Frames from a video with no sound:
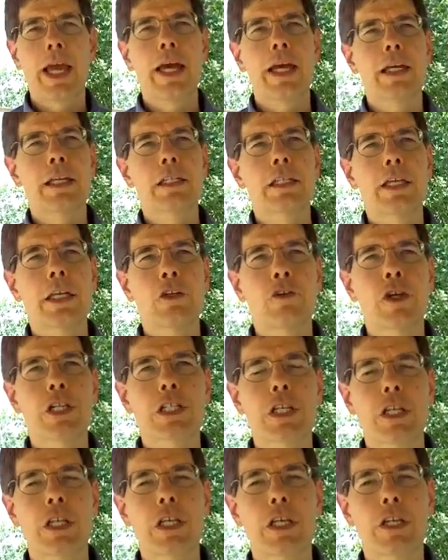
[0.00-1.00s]
And
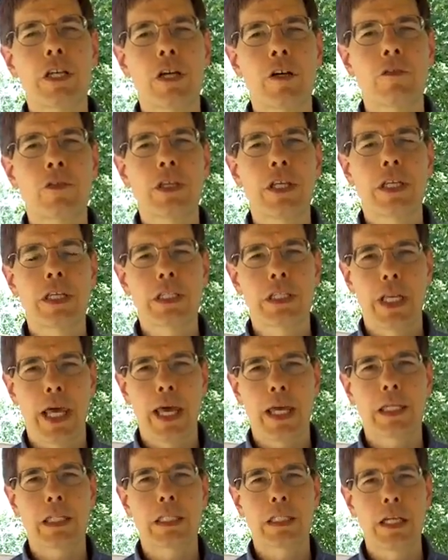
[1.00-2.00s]
interestingly enough, the
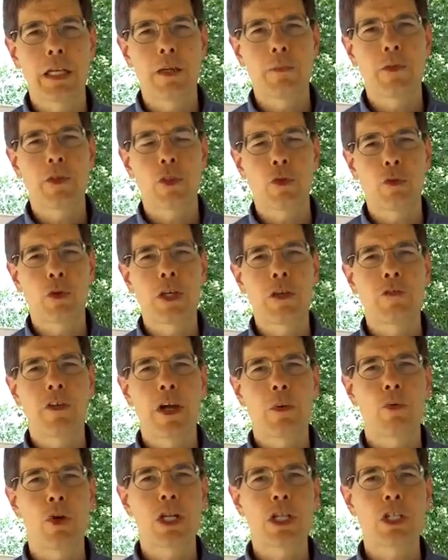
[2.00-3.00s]
exact same 3
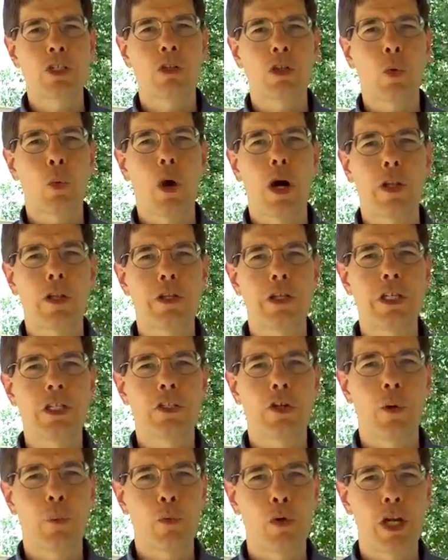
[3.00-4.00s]
vibrational
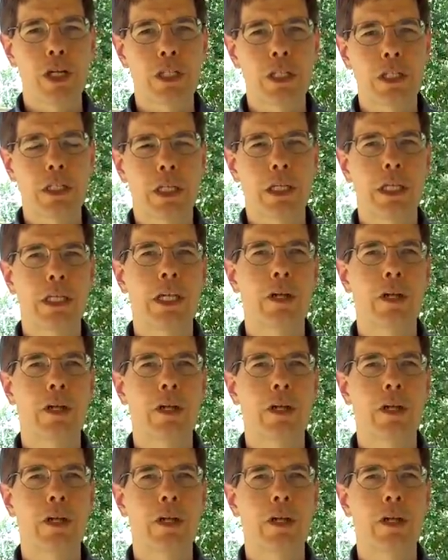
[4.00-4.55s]
qualities are present